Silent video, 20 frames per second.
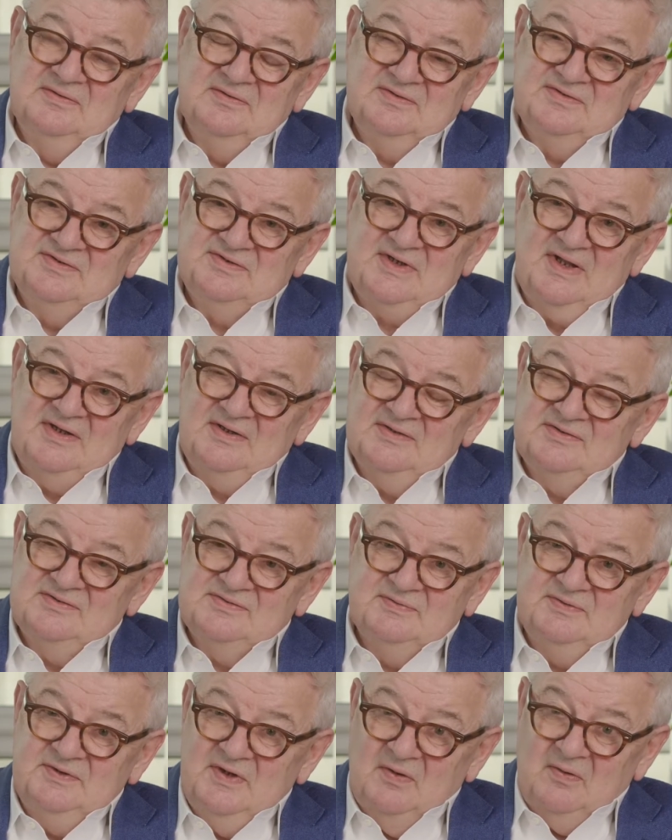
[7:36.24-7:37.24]

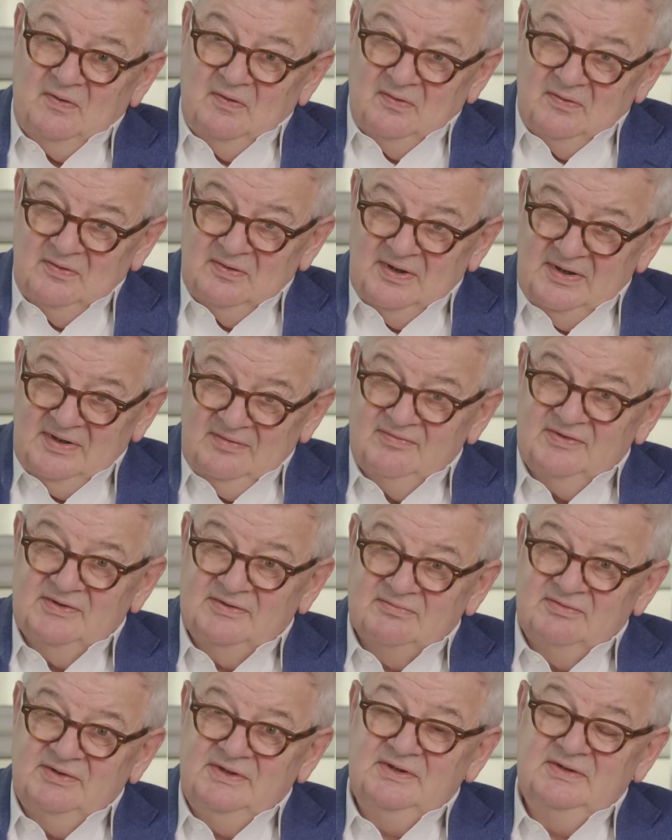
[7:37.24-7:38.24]
standards we all have
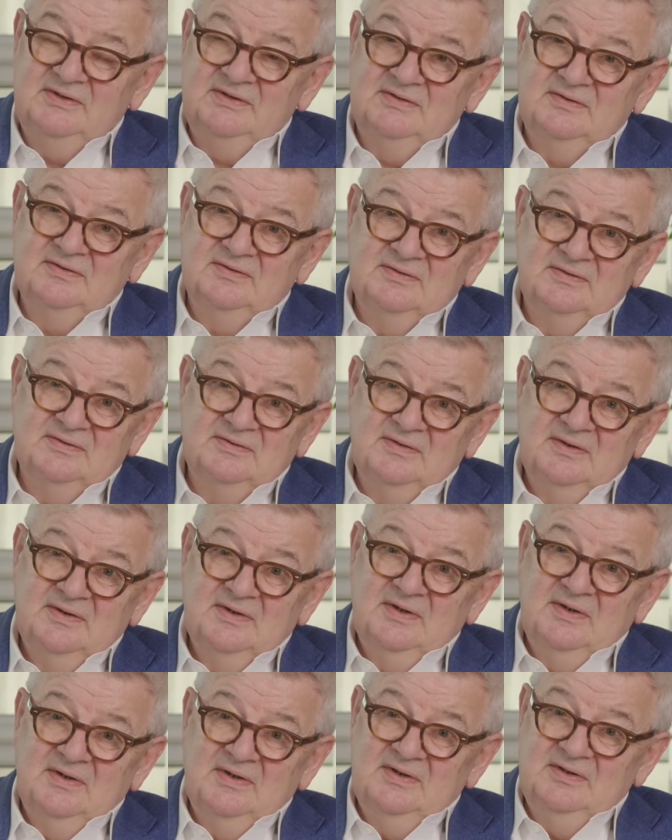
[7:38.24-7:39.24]
agreed
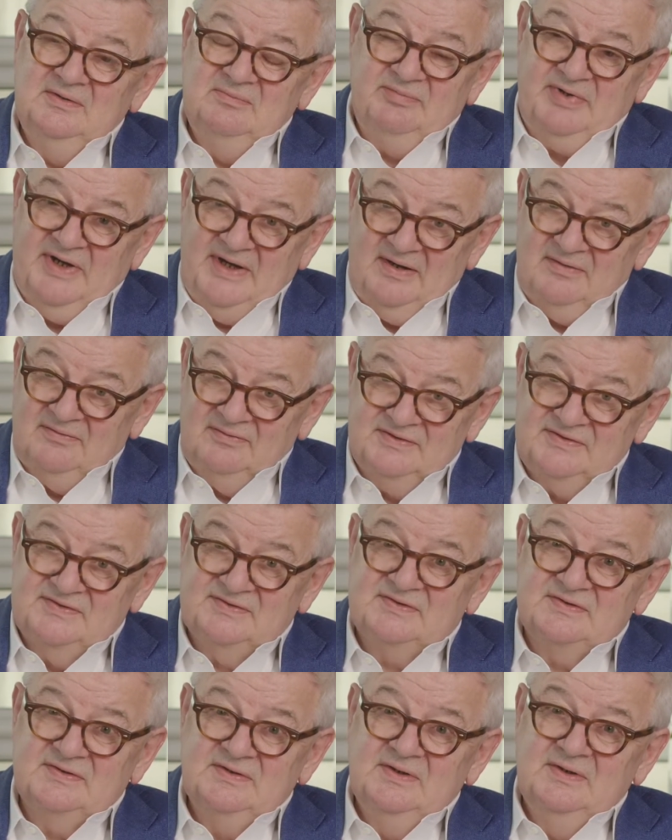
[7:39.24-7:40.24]
in
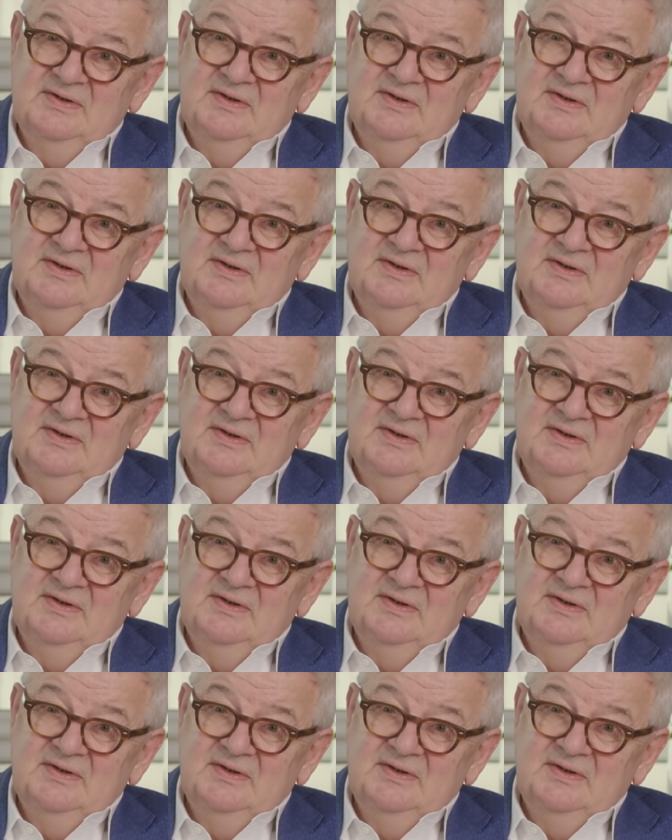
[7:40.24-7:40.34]
Paris.